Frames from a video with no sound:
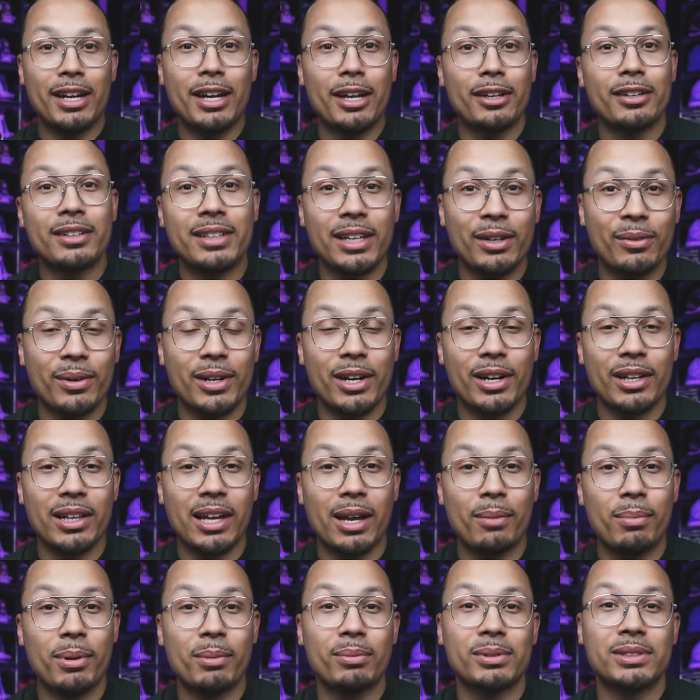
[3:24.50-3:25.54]
Another thing we hear a
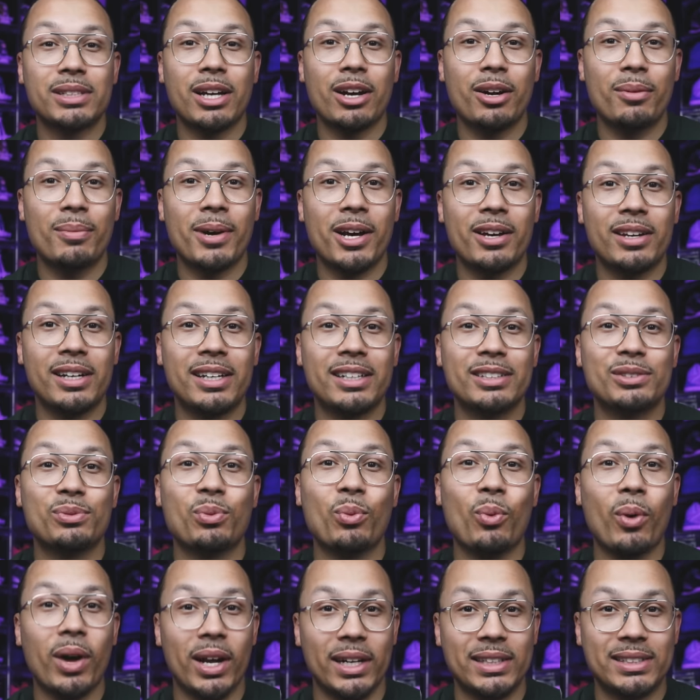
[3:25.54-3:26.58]
lot of people talk about is
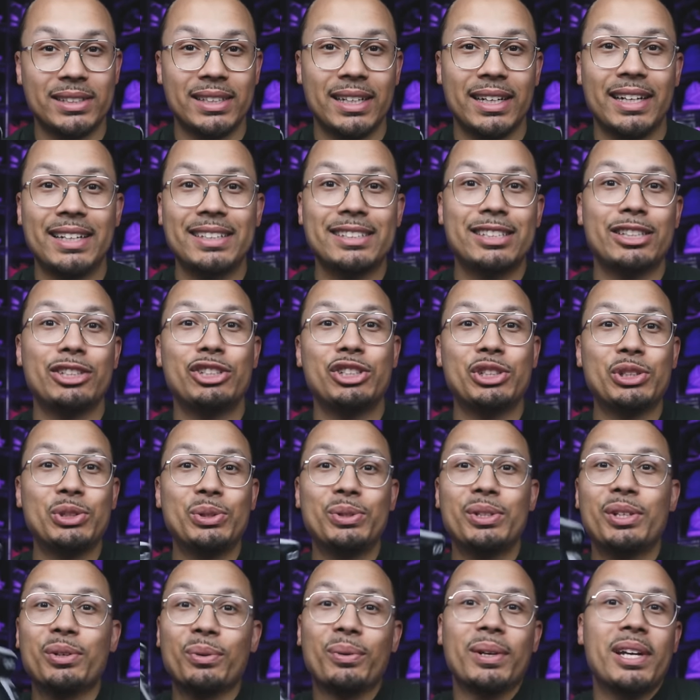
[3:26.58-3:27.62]
what? Is this
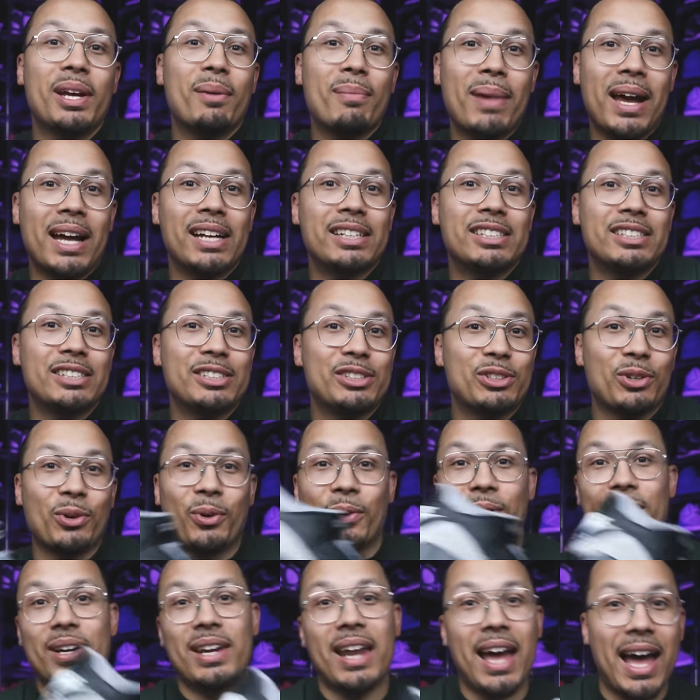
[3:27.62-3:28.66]
shoe the reimagined
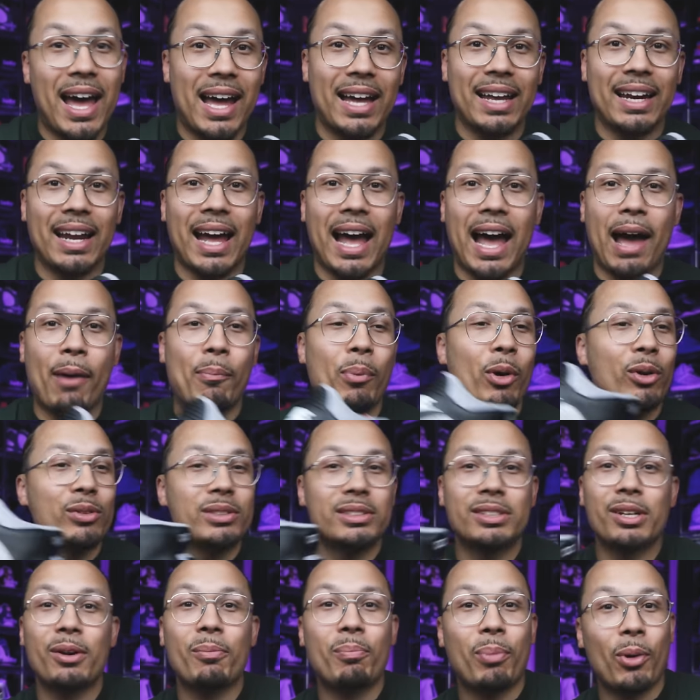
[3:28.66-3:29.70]
or not? I
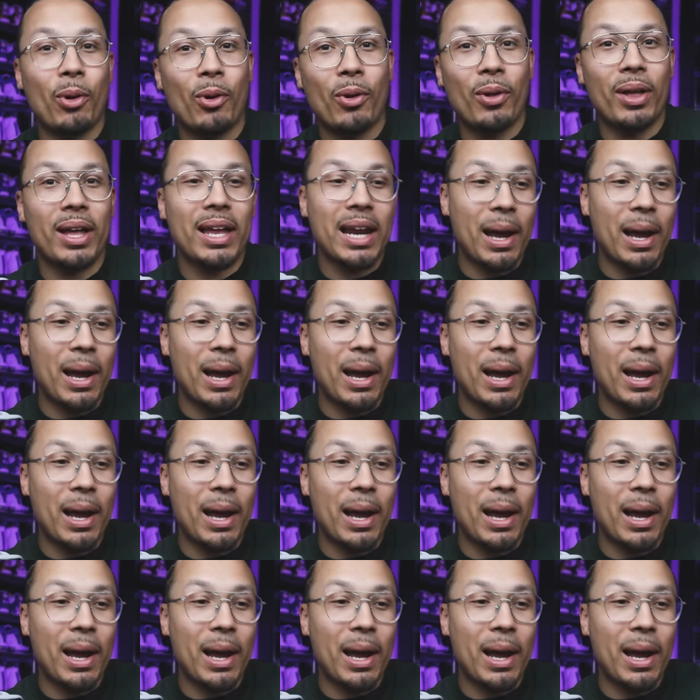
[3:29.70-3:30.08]
posted a poll